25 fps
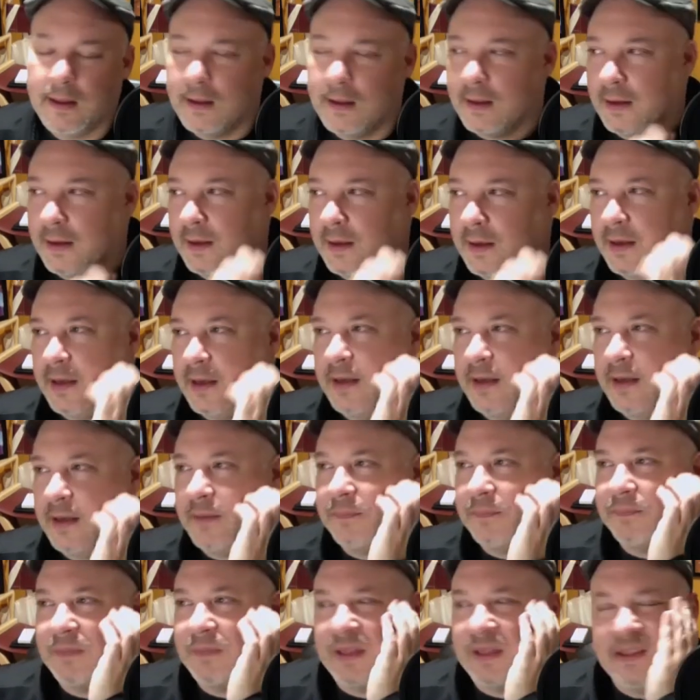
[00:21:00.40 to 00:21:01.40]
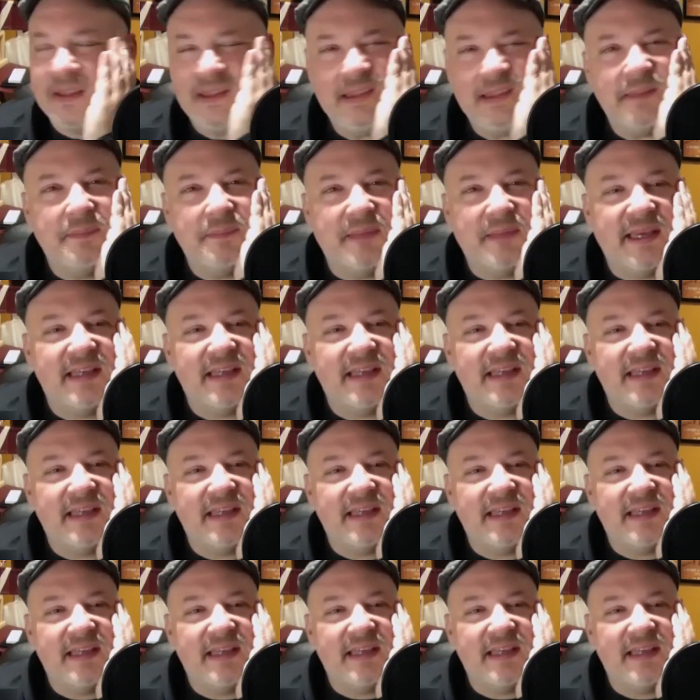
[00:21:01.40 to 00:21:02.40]
I think the
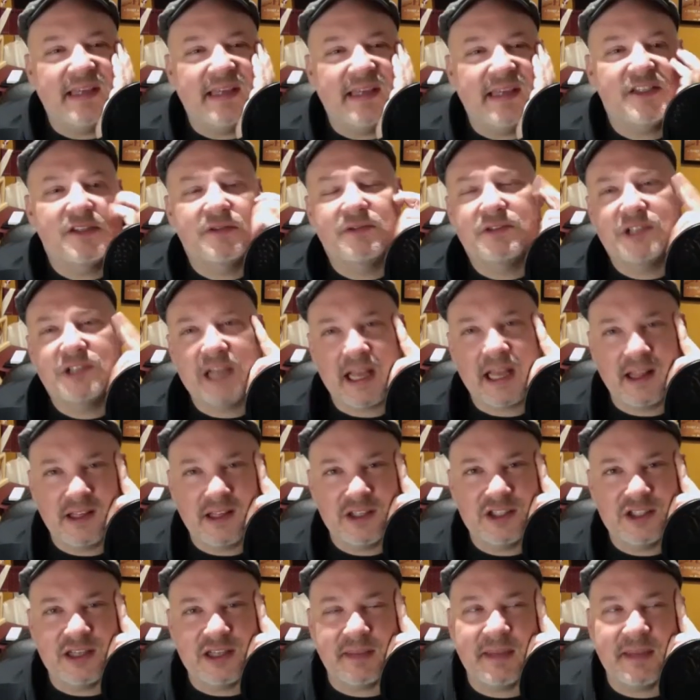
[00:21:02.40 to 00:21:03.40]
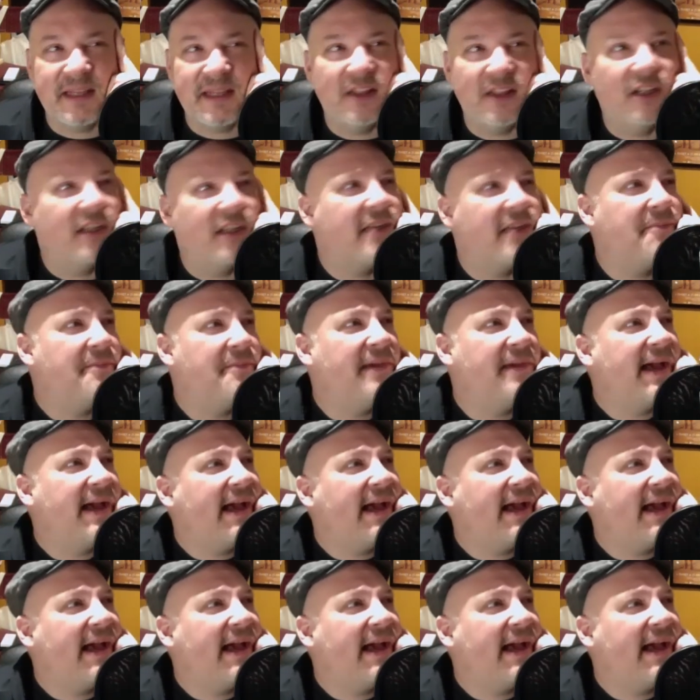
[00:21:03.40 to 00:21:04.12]
biggest challenge, I mean, looking back,